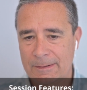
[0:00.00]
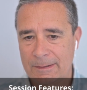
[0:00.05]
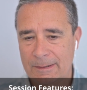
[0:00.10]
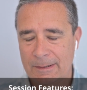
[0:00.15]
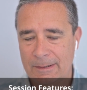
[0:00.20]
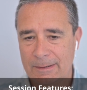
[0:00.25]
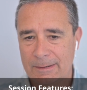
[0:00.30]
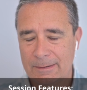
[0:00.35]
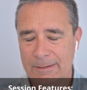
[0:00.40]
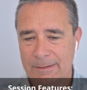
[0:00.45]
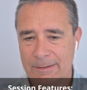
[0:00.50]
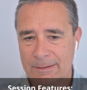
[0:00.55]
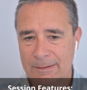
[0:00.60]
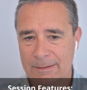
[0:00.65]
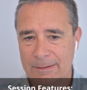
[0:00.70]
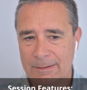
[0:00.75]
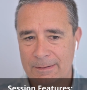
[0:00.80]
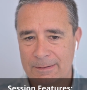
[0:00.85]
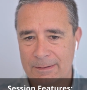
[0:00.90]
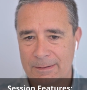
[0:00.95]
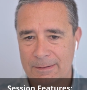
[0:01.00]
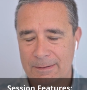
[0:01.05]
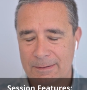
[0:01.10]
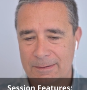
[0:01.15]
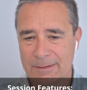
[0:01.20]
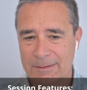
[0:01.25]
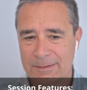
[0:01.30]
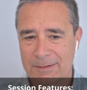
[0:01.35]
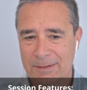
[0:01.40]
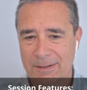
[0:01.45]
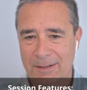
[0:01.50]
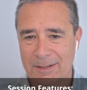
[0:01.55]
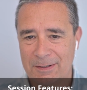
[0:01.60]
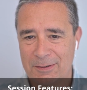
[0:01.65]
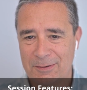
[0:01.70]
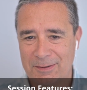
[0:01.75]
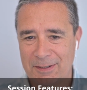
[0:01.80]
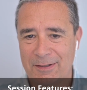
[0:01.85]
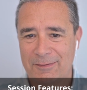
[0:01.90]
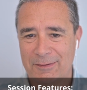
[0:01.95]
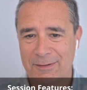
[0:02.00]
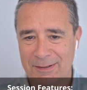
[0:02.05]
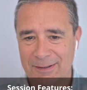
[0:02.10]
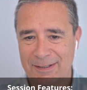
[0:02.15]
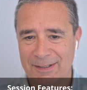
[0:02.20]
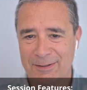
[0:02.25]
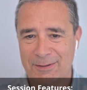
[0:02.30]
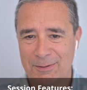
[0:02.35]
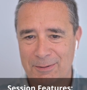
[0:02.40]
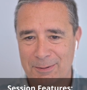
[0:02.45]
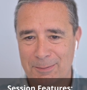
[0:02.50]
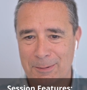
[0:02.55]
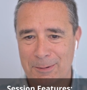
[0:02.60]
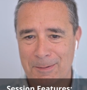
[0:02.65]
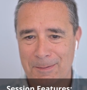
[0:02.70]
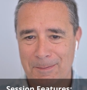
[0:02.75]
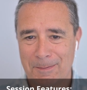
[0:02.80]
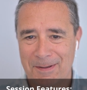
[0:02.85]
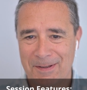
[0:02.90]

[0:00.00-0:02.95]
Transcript: Yeah. So then you're definitely adorable.